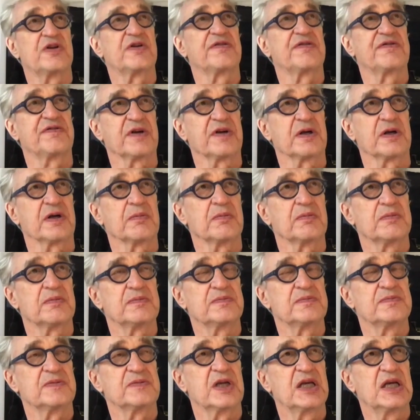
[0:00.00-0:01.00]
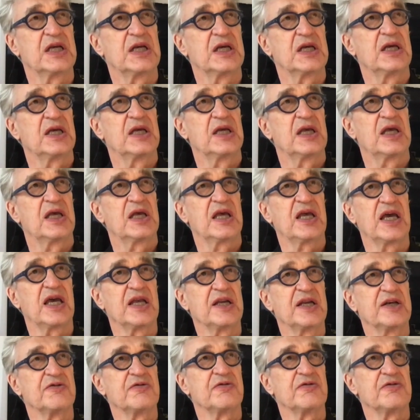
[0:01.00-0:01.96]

film. And